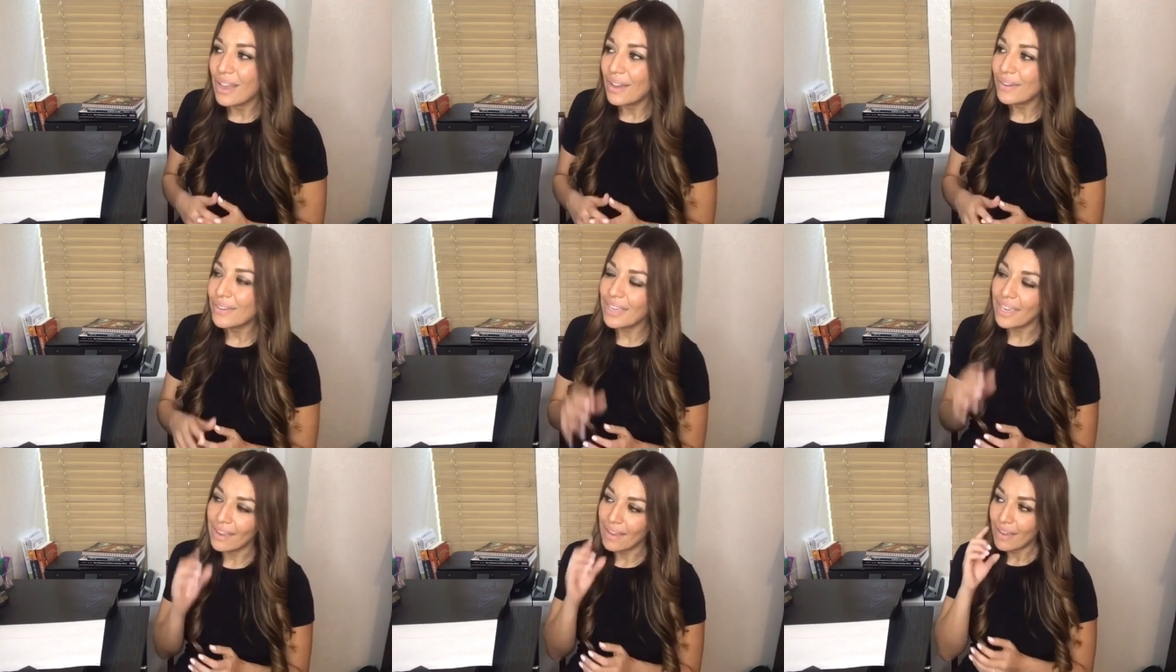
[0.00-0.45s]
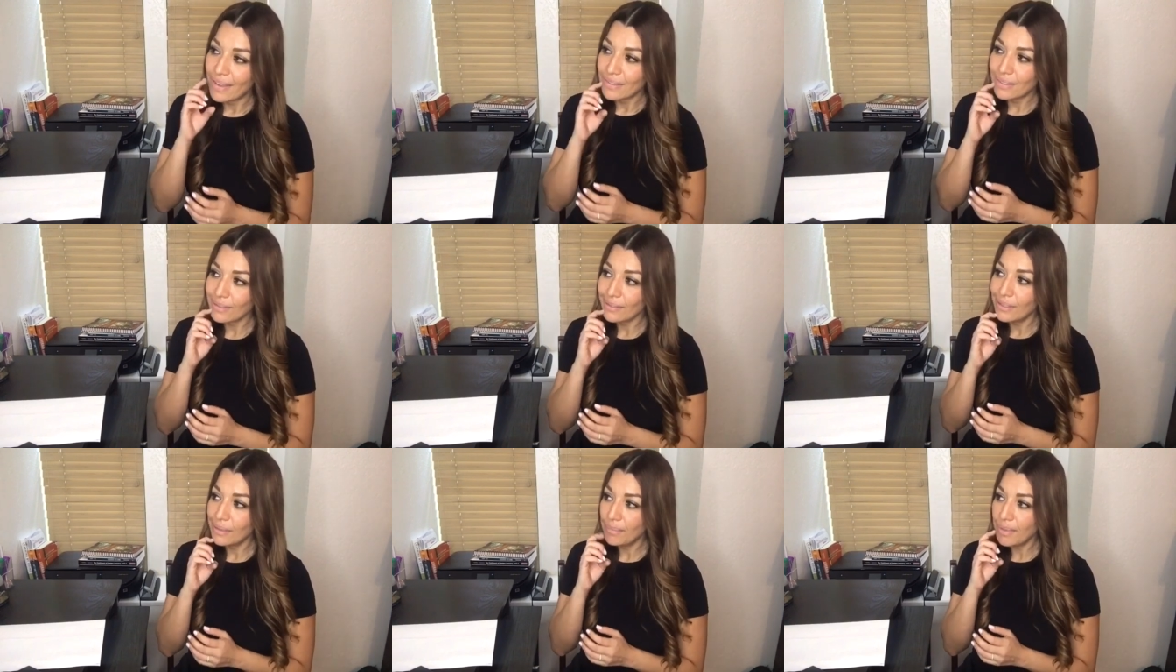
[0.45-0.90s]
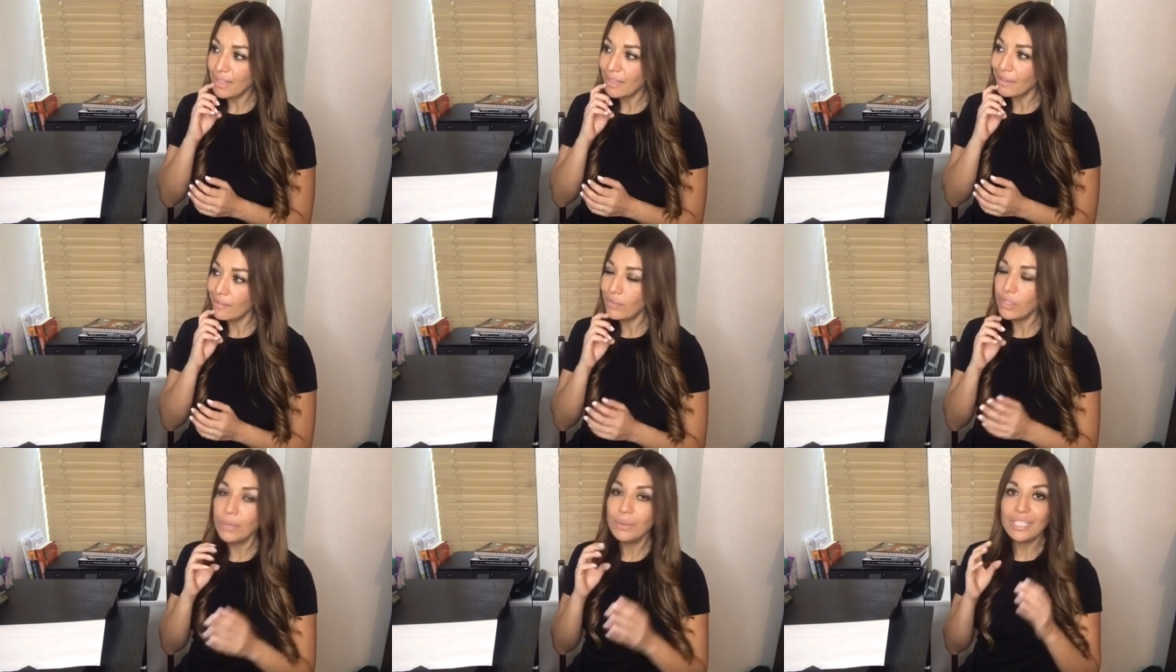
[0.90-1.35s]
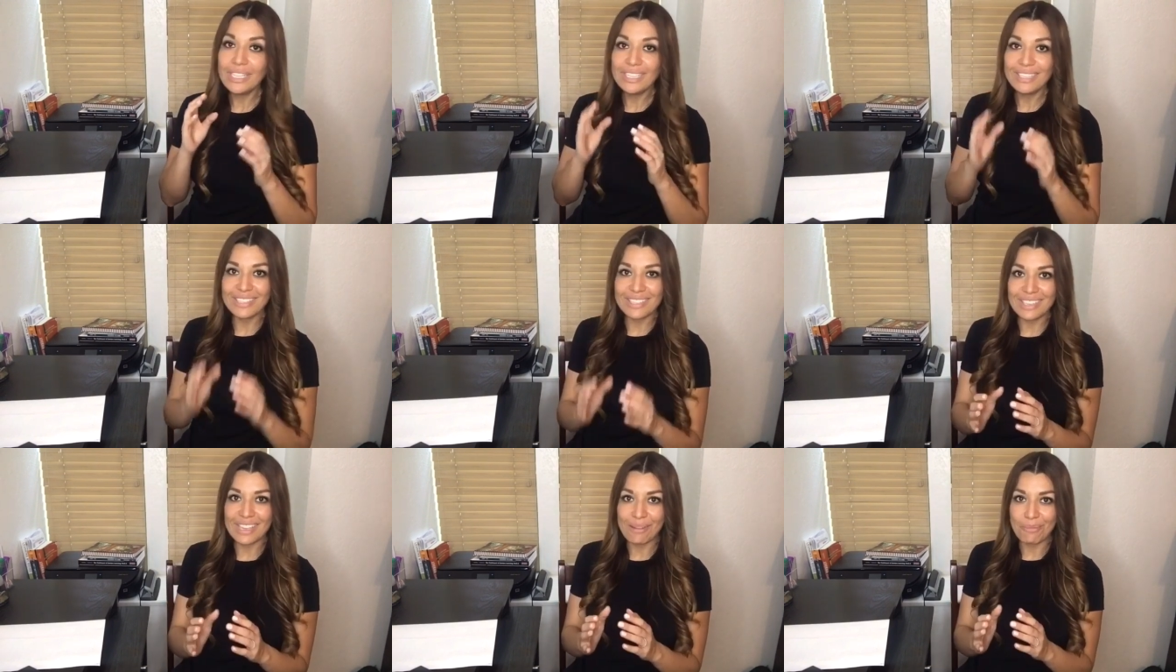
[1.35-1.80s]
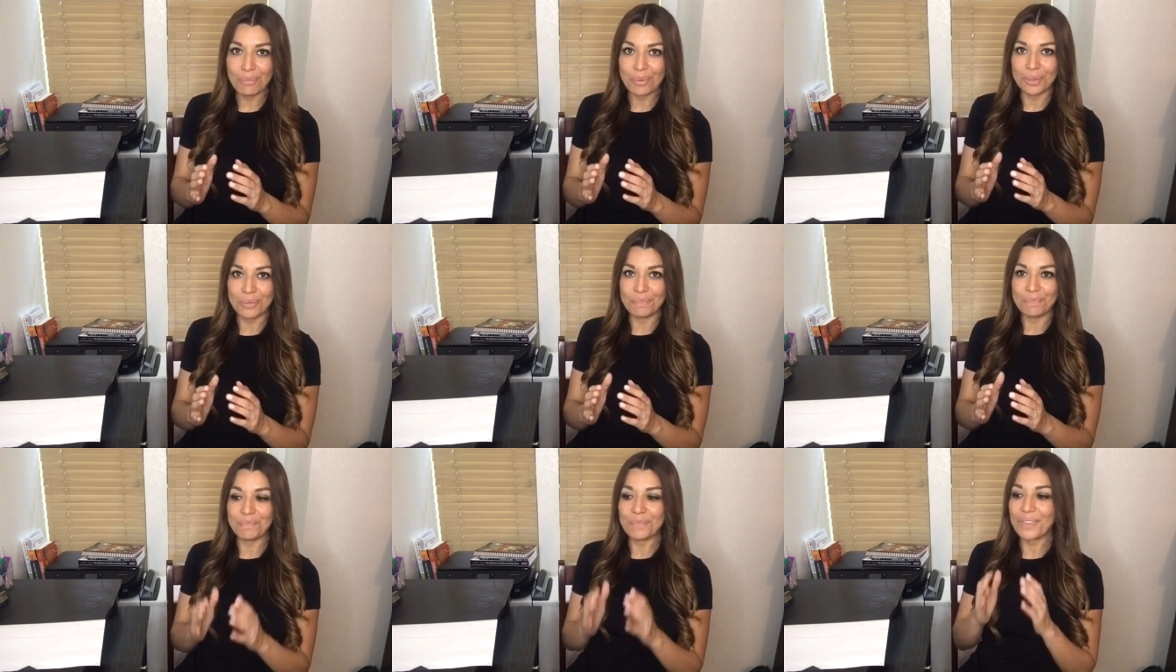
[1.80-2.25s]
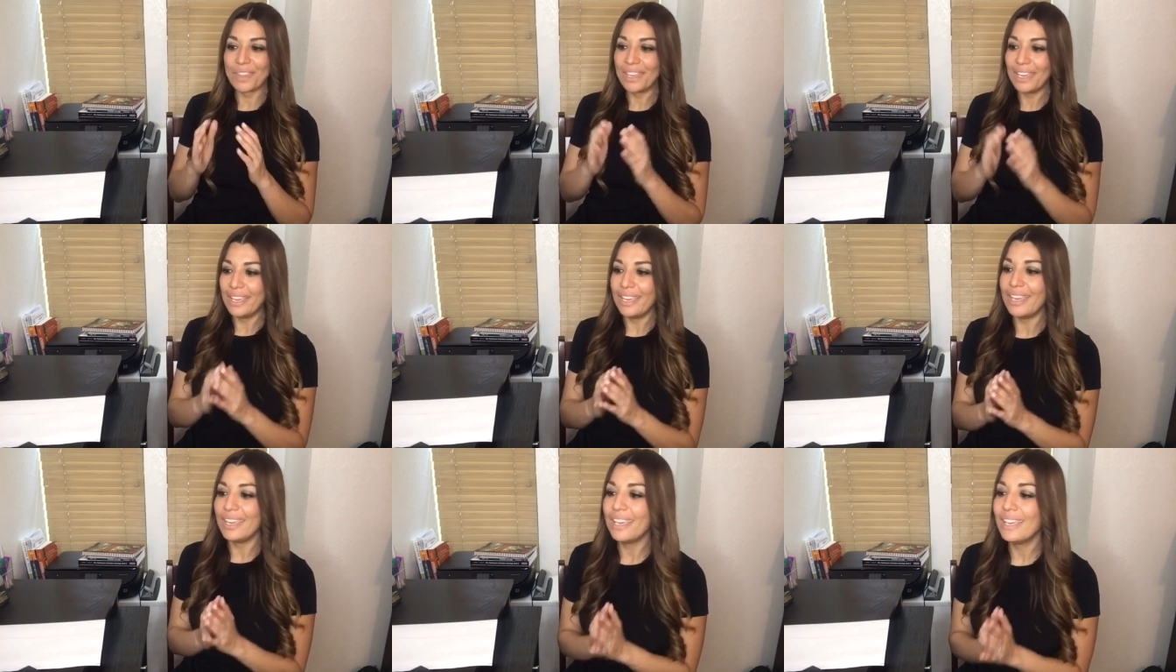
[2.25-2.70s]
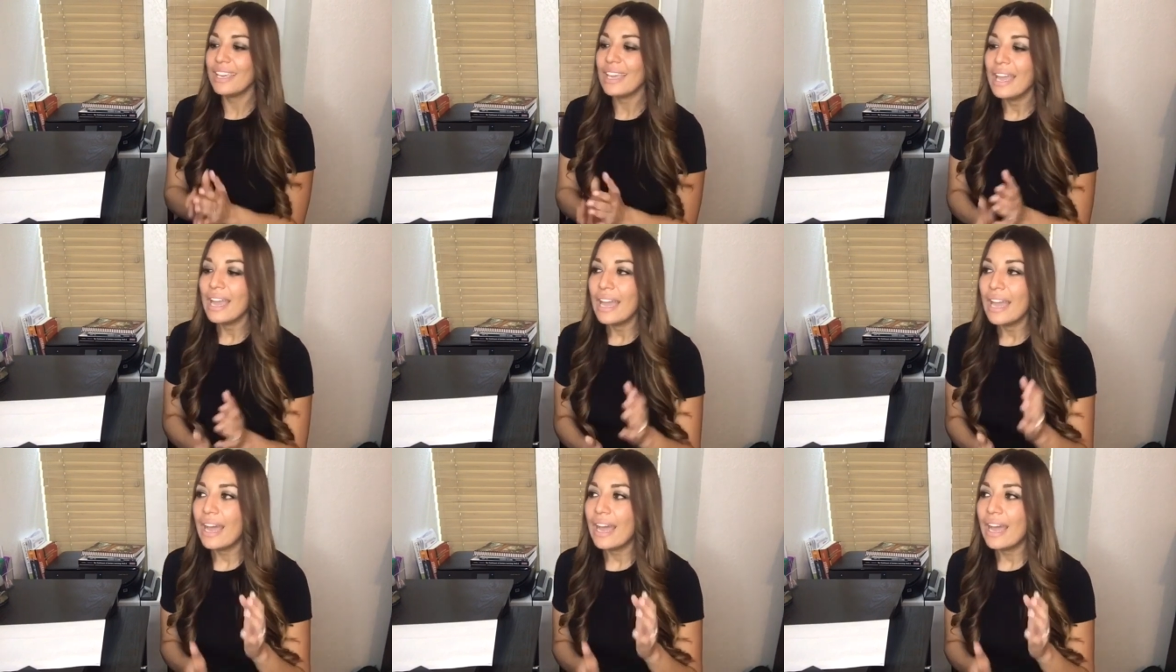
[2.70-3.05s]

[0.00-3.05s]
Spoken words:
Okay, so let me give you an example, okay?